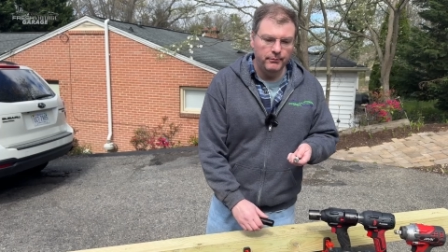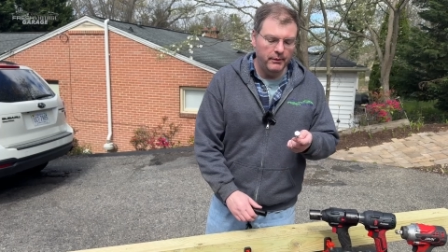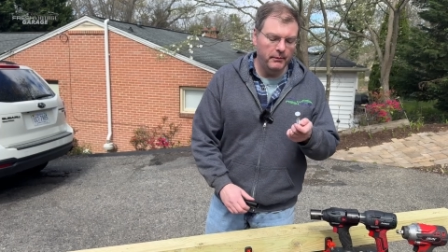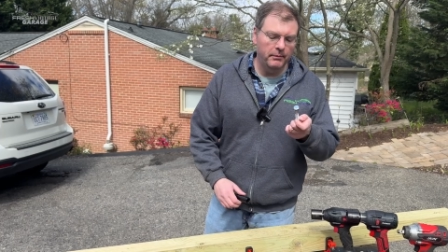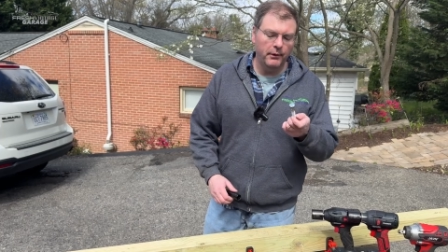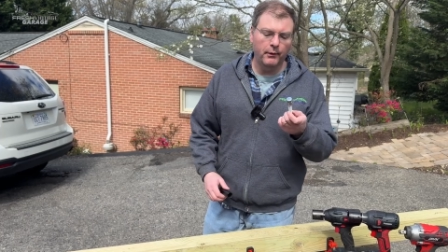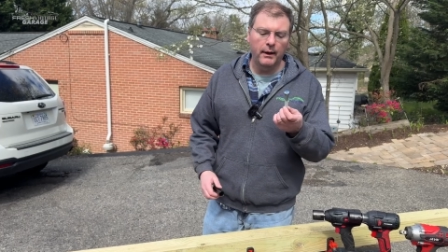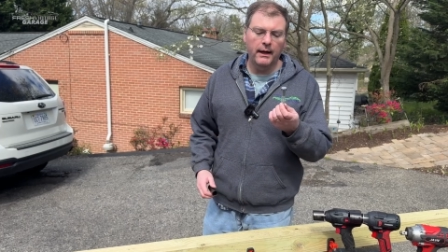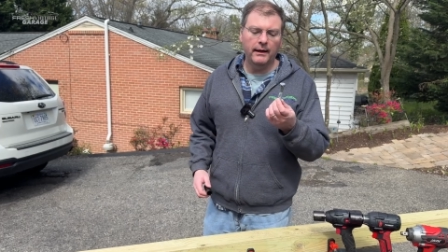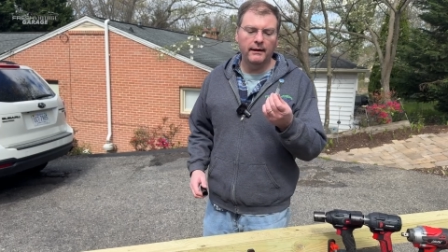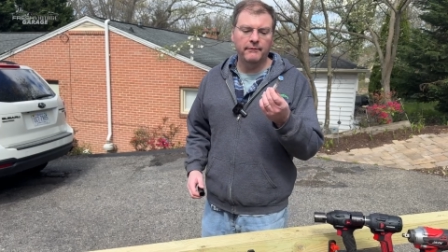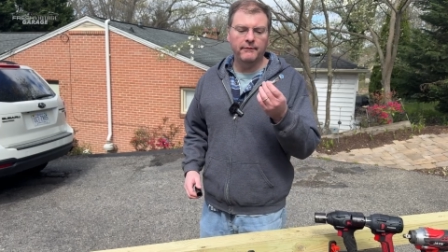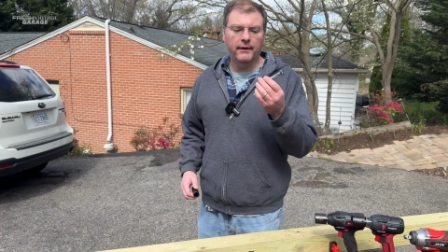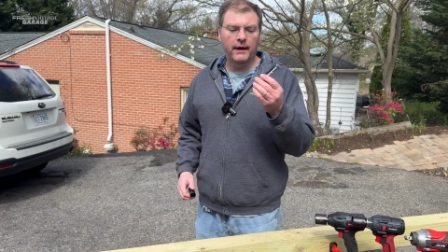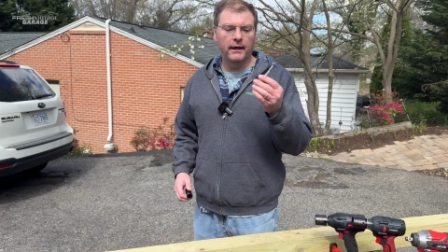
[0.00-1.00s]
People go out and
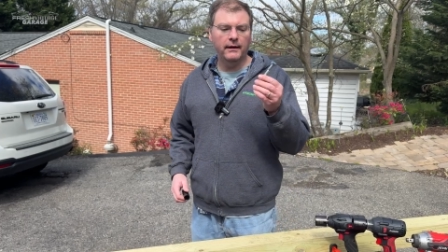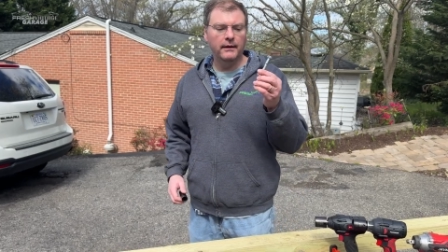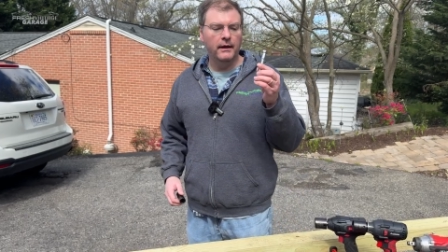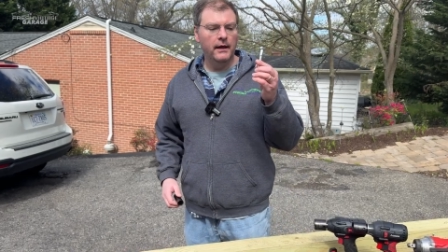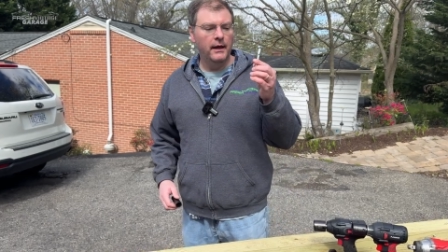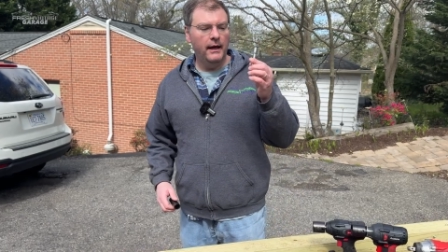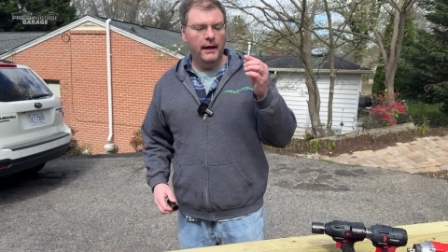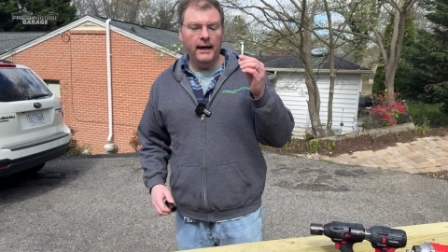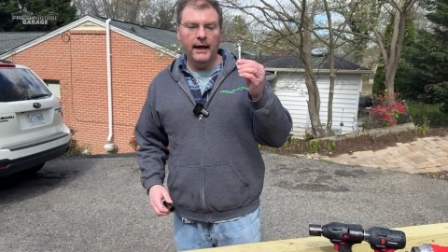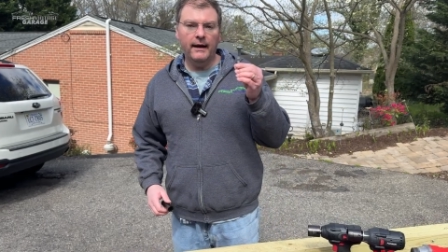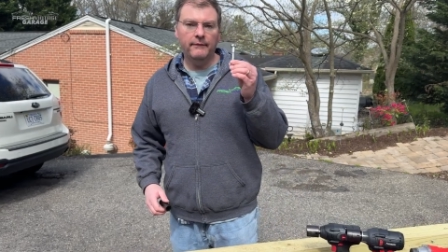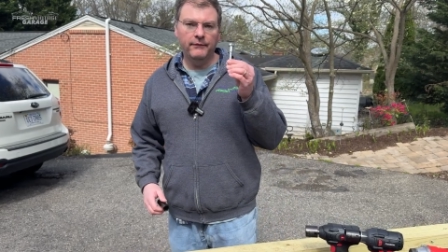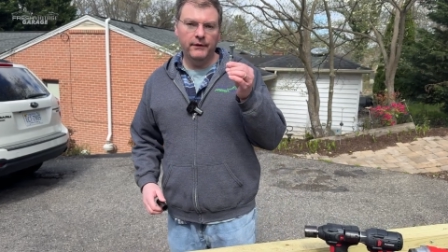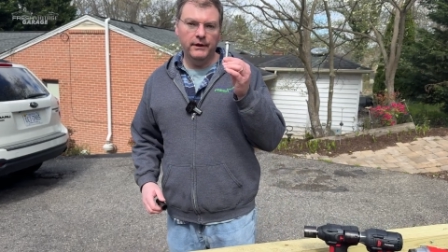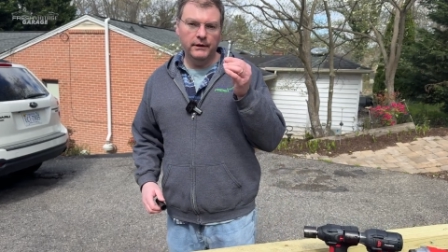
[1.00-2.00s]
they find a
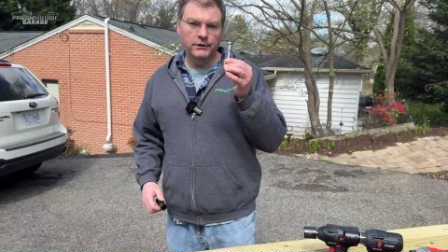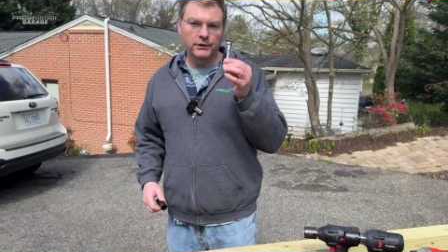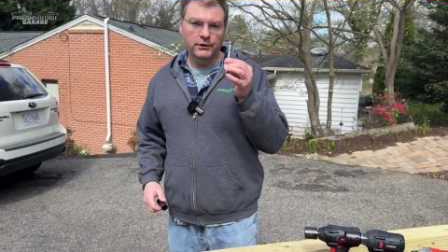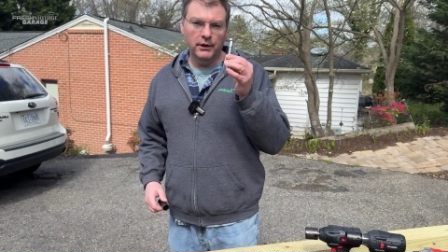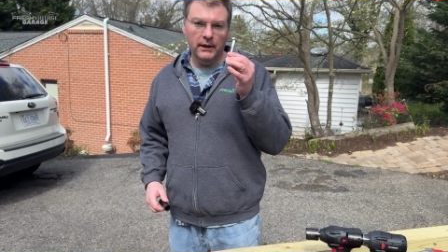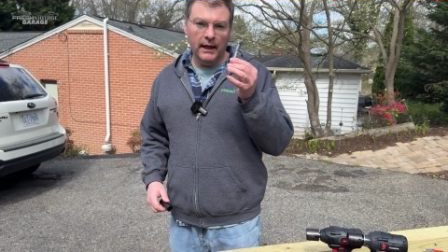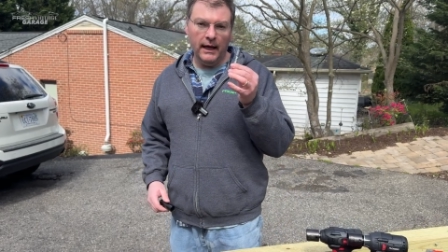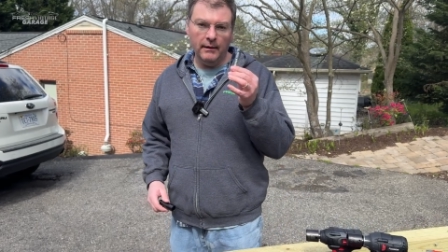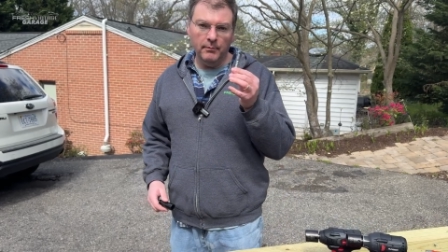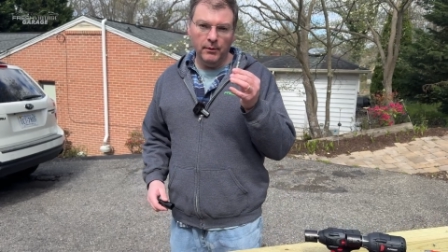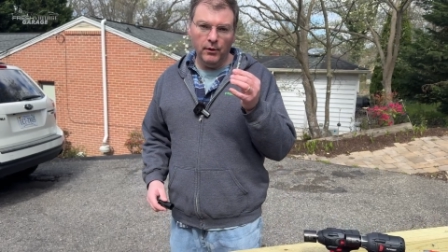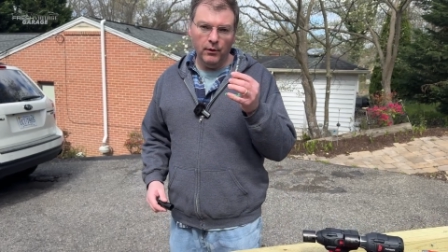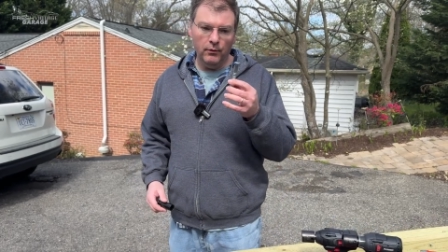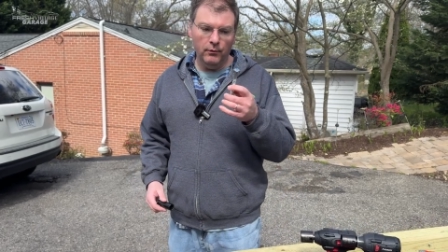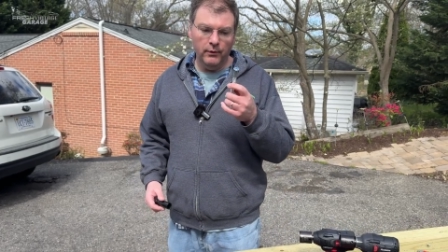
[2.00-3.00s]
1/2 inch lag
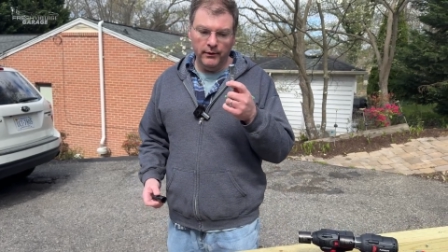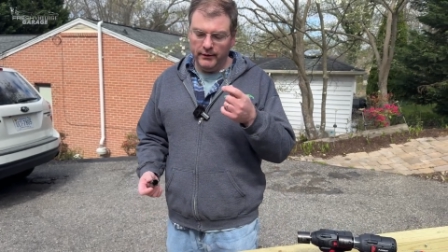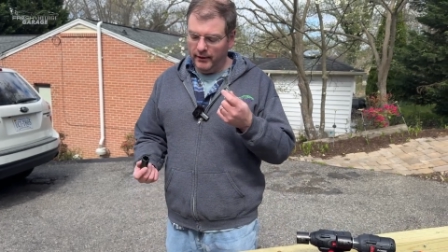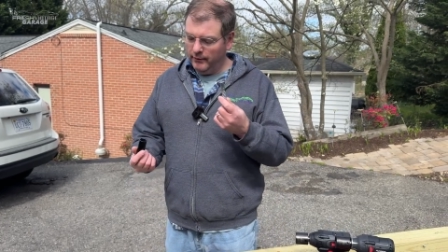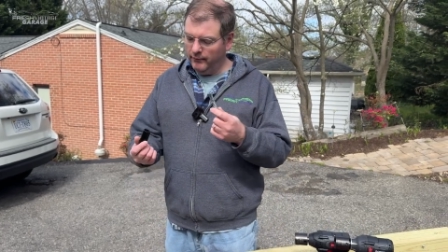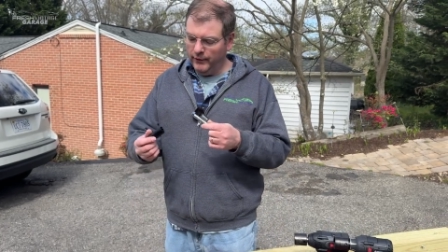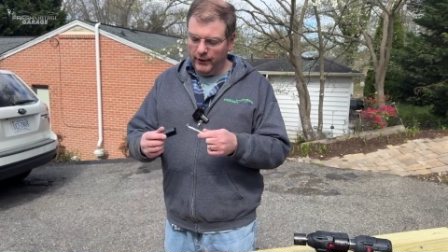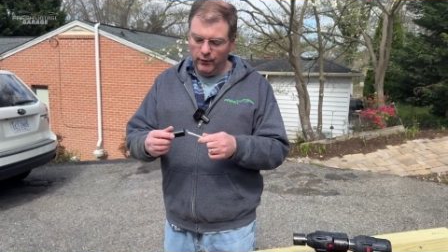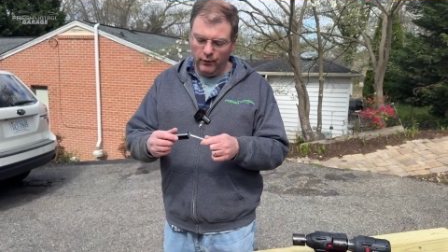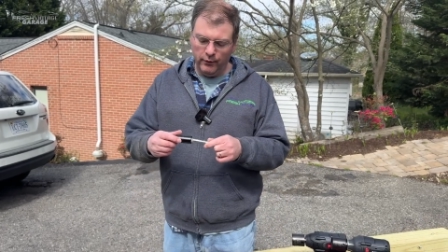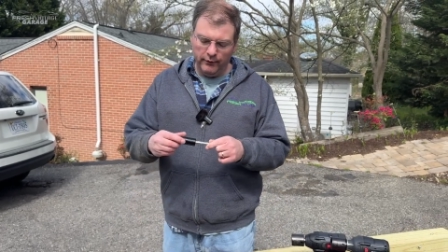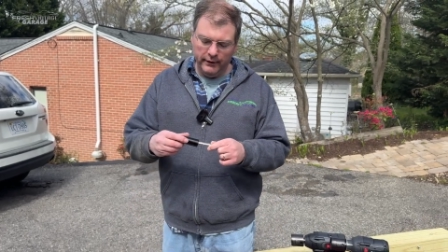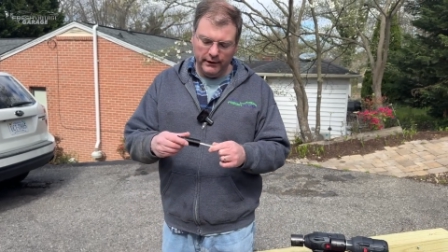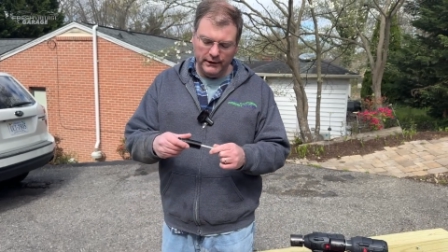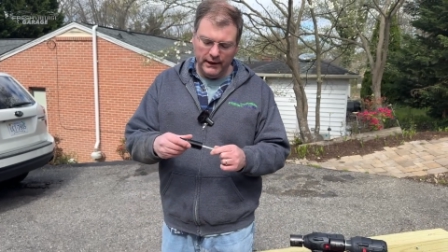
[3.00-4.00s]
bolt with a
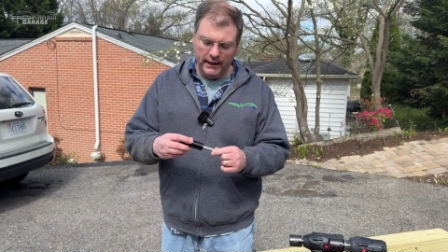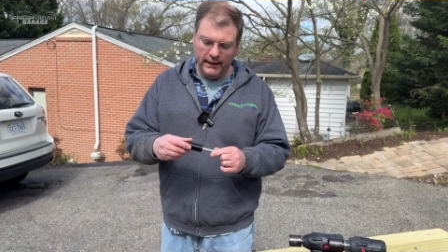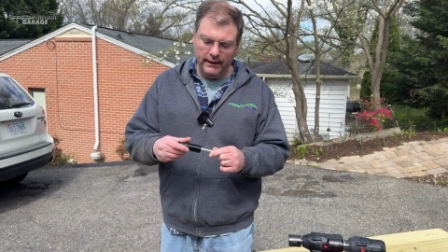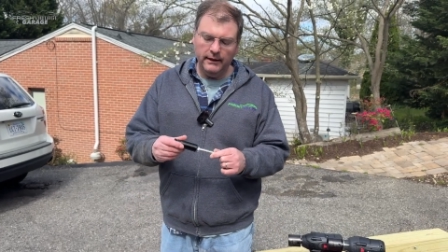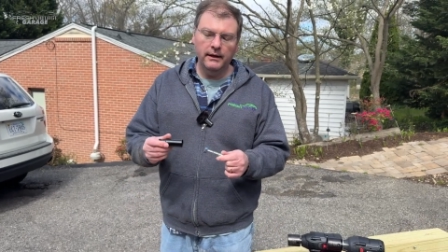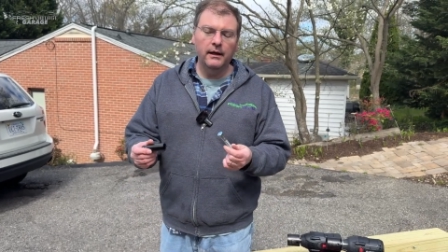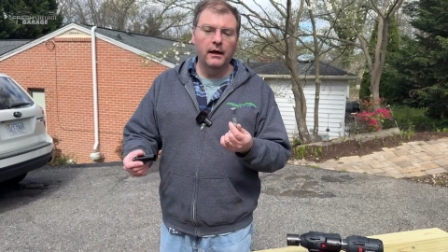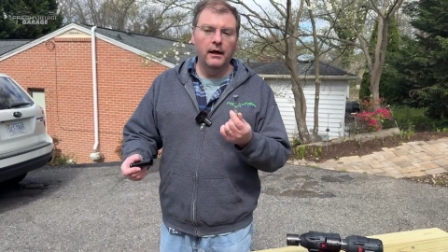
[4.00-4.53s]
3/4 inch head.